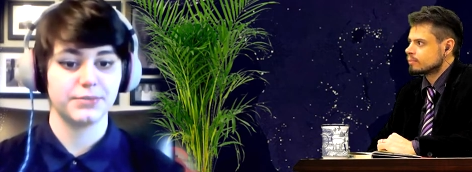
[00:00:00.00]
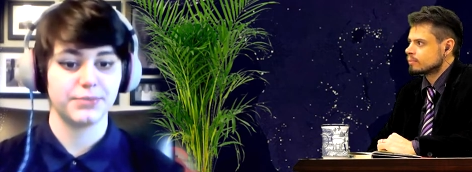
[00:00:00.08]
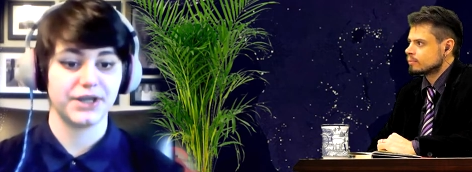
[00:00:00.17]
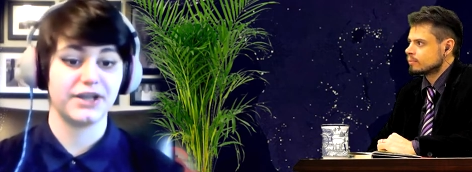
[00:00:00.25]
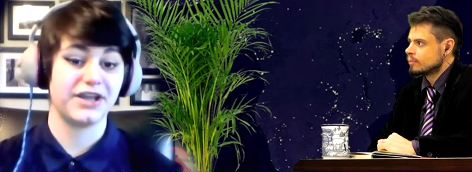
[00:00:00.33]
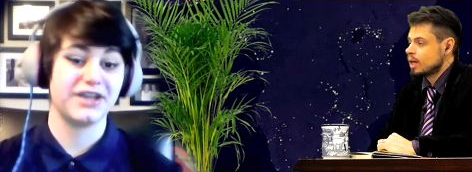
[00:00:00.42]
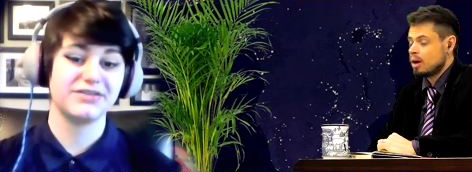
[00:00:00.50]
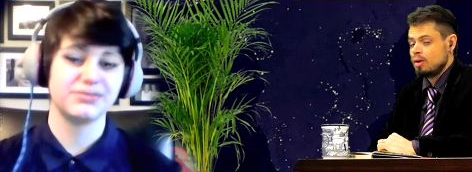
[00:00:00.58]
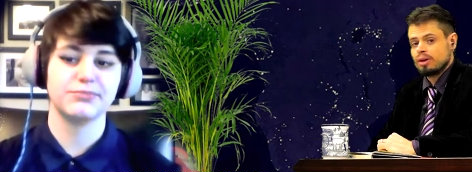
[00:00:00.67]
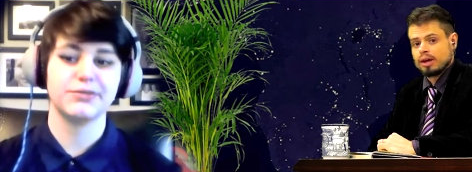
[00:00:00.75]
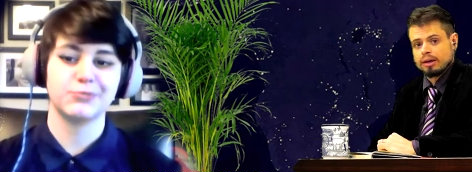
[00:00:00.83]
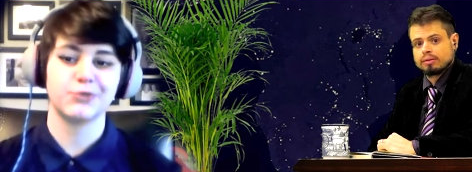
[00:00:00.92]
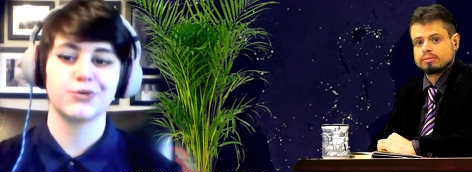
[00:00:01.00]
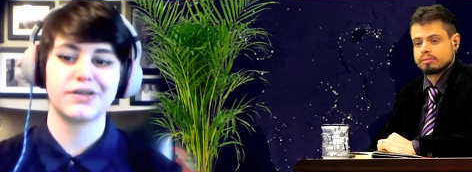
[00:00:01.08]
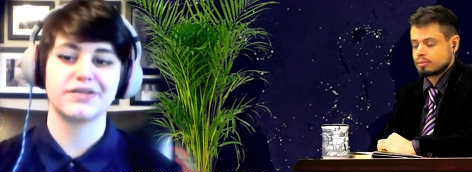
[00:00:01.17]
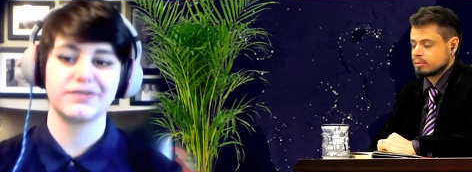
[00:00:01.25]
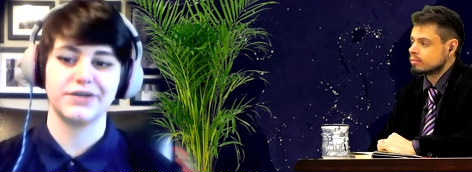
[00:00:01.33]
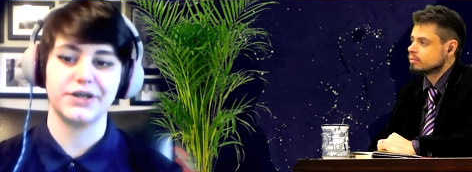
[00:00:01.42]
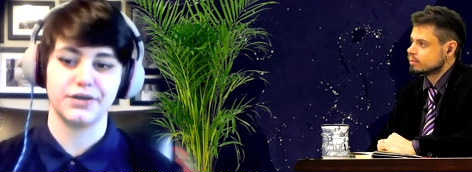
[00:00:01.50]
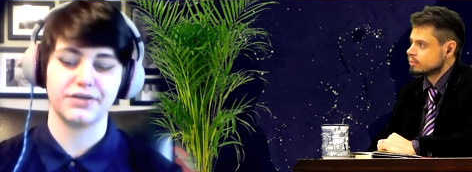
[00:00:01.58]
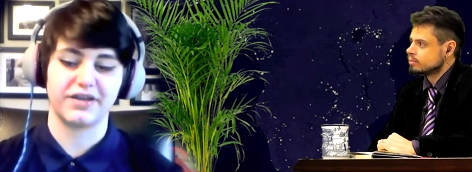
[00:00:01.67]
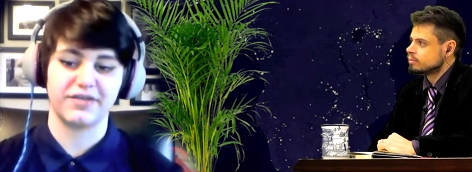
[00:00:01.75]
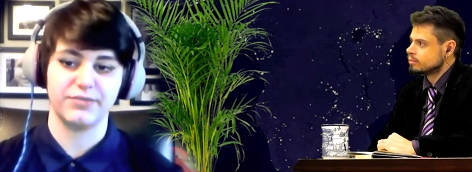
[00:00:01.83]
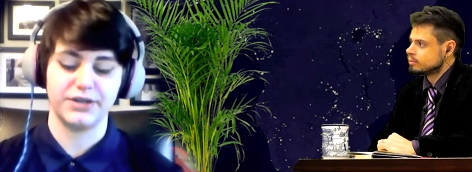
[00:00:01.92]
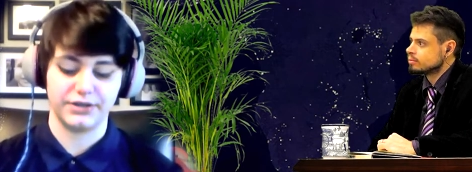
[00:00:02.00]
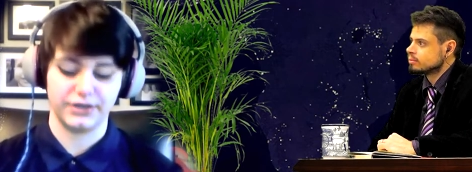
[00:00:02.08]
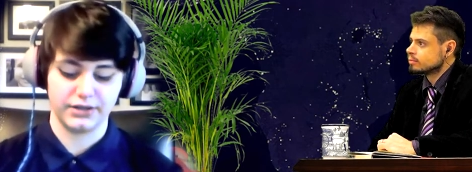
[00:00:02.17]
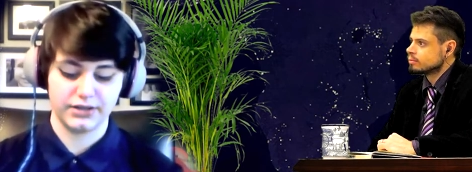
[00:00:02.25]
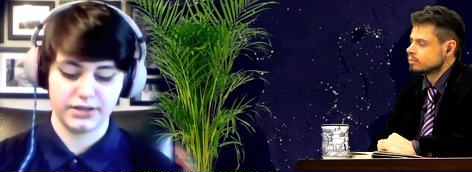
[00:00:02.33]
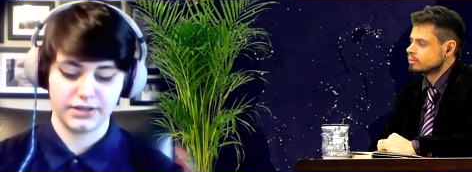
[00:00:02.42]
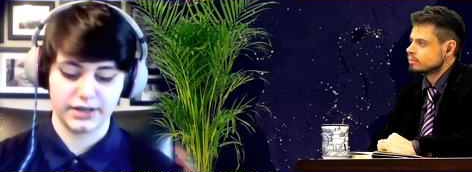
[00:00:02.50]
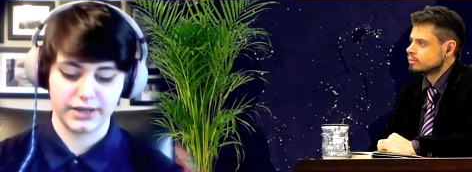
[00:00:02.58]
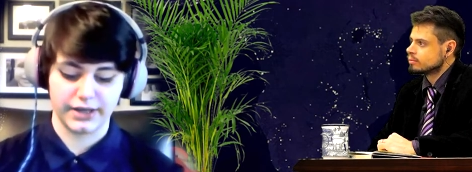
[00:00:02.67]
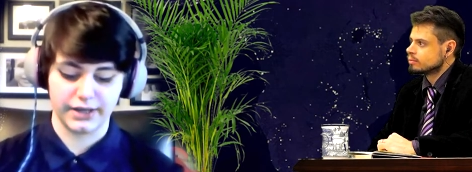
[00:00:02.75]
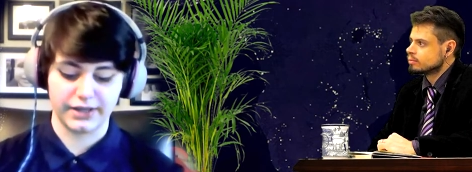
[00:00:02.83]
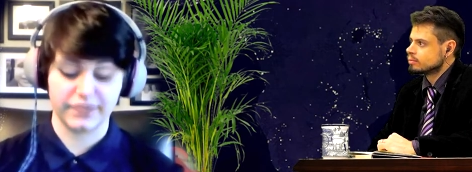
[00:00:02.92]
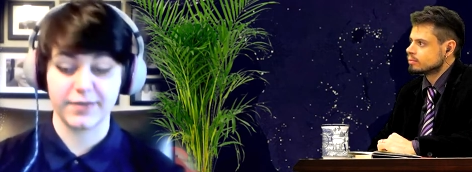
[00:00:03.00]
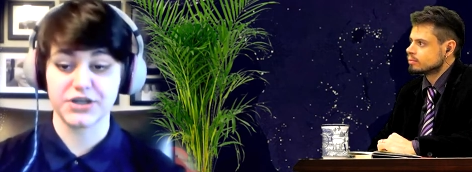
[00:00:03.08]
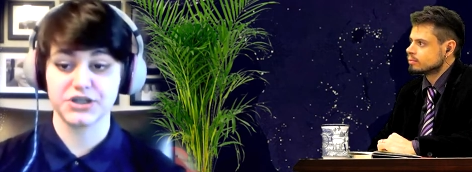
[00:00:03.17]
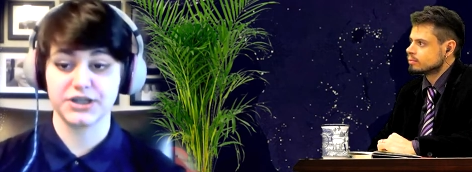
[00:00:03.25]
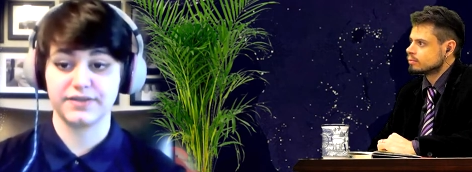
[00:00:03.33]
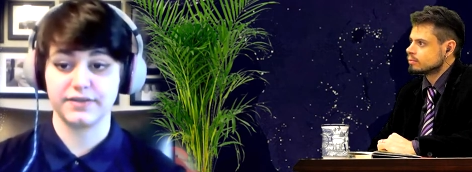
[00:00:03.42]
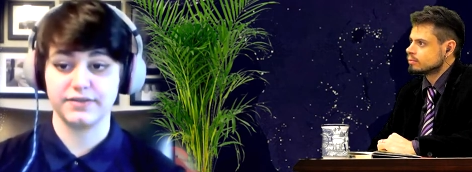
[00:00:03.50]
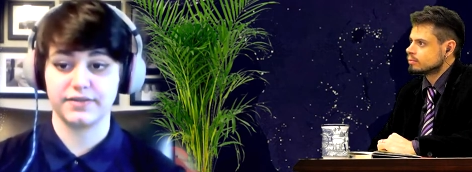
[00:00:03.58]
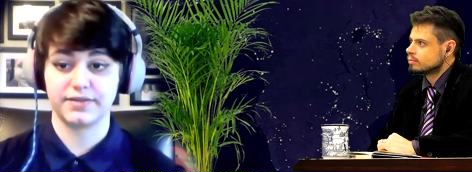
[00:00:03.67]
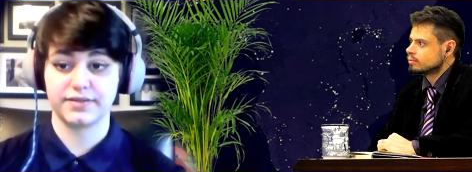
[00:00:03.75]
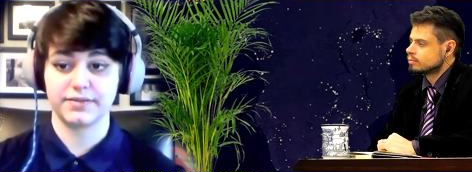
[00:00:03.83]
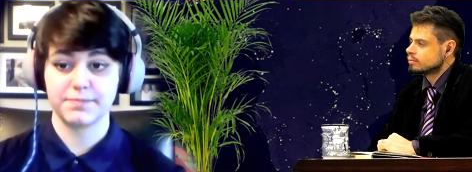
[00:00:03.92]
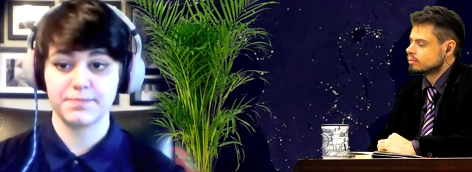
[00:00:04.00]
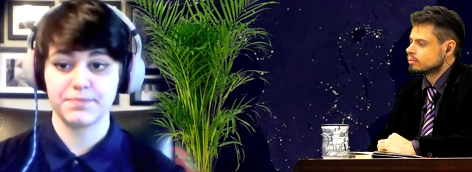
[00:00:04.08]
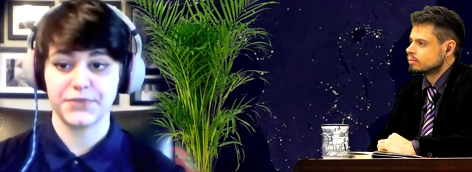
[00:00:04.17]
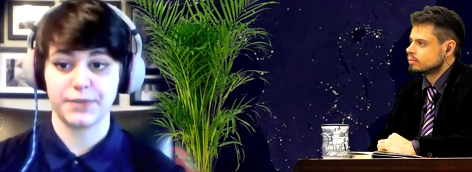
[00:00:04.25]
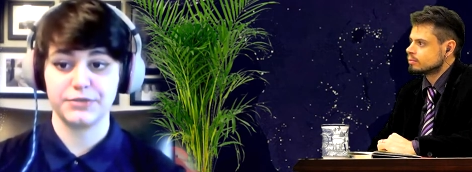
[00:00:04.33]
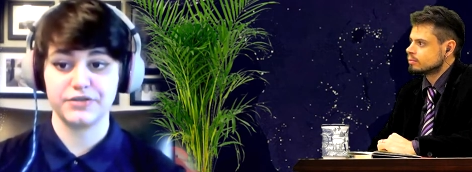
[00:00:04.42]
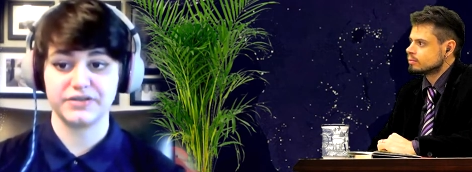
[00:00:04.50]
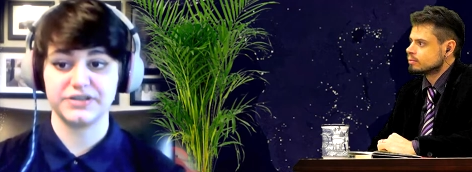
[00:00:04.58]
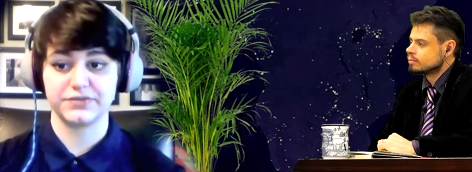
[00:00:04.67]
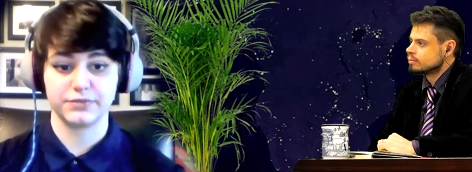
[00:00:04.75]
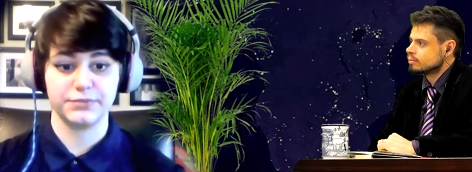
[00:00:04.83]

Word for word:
Speaker 1: But in oh, okay. in more recent videos, I've been, uh, especially since I'm using different